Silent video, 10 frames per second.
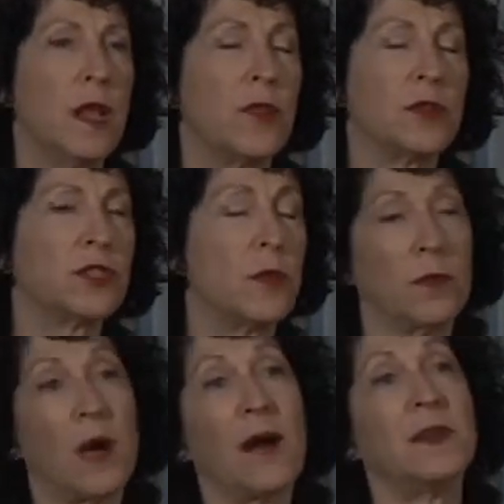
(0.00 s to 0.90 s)
there's
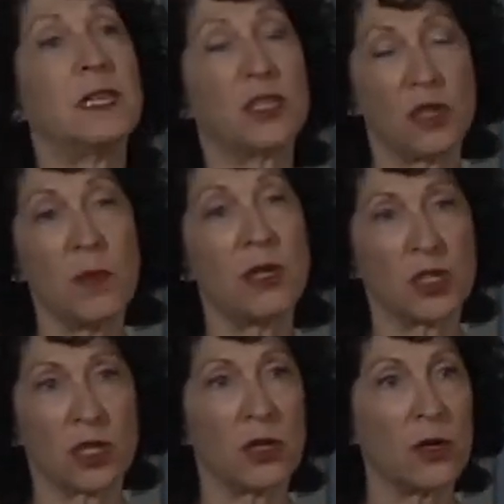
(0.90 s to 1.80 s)
obviously so
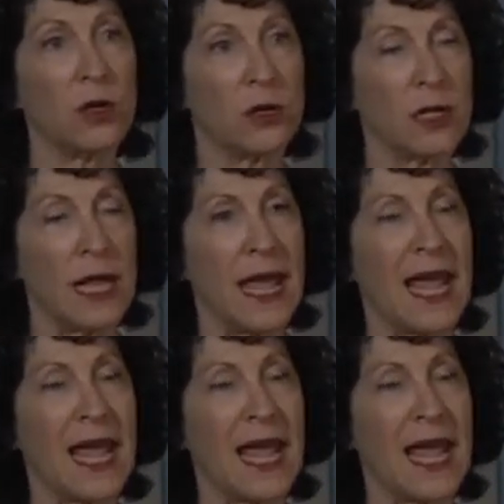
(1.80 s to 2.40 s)
much to learn,